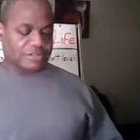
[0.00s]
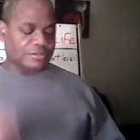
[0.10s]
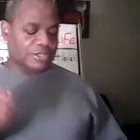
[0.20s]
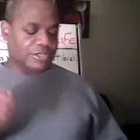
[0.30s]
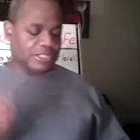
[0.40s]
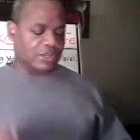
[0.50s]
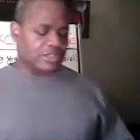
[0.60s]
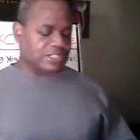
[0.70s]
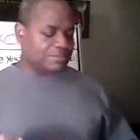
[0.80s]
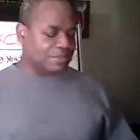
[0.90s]
let
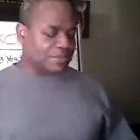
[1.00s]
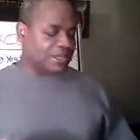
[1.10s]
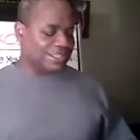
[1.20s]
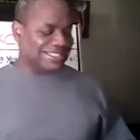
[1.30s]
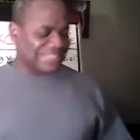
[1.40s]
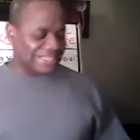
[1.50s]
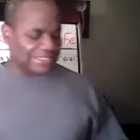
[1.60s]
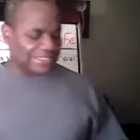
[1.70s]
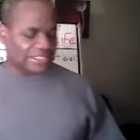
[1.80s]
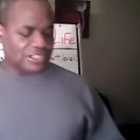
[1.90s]
others be
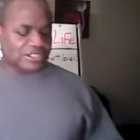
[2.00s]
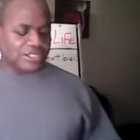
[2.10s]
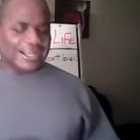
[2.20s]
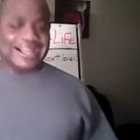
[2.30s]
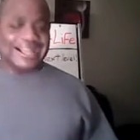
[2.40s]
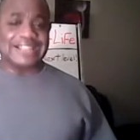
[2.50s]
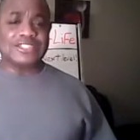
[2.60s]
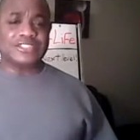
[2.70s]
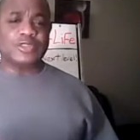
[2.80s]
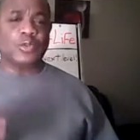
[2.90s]
content to add
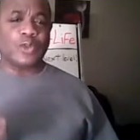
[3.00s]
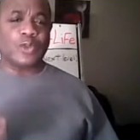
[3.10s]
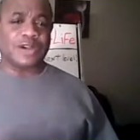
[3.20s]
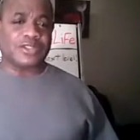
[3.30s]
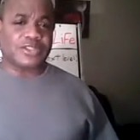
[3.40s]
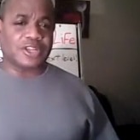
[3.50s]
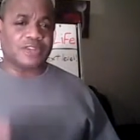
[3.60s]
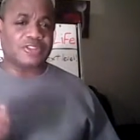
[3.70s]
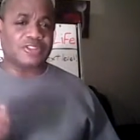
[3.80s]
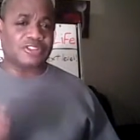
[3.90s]
to the wealth of
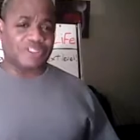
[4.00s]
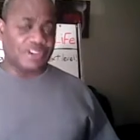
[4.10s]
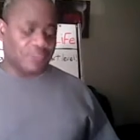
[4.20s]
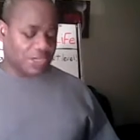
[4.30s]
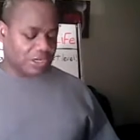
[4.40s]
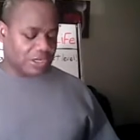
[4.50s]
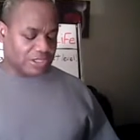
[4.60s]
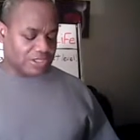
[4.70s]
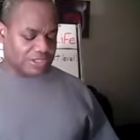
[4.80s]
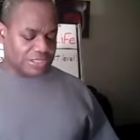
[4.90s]
the graveyard,
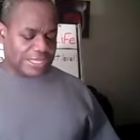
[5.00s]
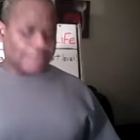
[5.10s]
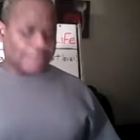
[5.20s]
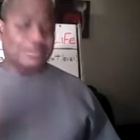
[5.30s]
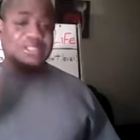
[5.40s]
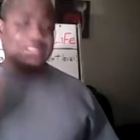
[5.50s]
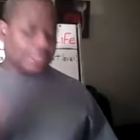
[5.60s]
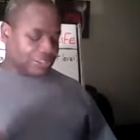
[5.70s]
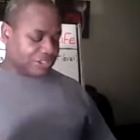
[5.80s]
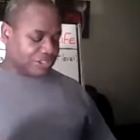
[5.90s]
but
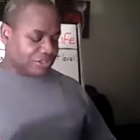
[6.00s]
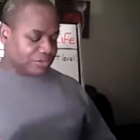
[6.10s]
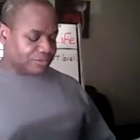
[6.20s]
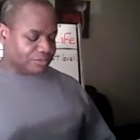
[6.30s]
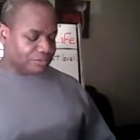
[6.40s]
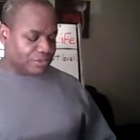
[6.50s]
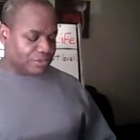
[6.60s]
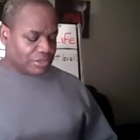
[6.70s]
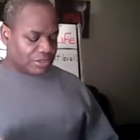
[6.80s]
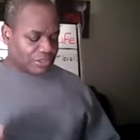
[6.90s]
not you.
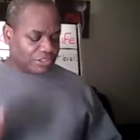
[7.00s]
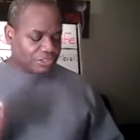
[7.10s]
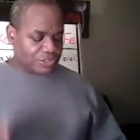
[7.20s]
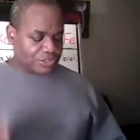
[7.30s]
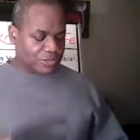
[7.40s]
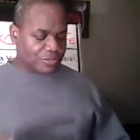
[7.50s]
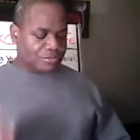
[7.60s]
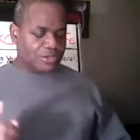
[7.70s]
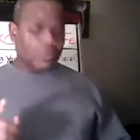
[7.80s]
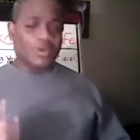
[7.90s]
You be
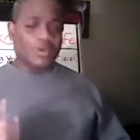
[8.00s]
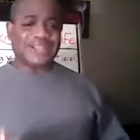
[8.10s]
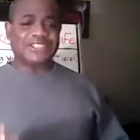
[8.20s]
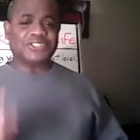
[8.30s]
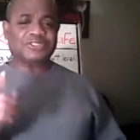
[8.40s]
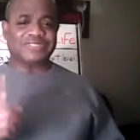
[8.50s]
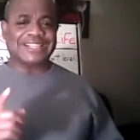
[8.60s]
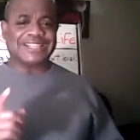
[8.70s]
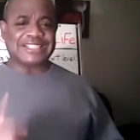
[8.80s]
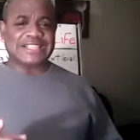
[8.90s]
the one to
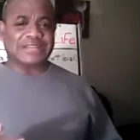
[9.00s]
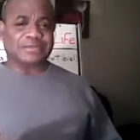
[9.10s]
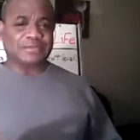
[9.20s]
rise up.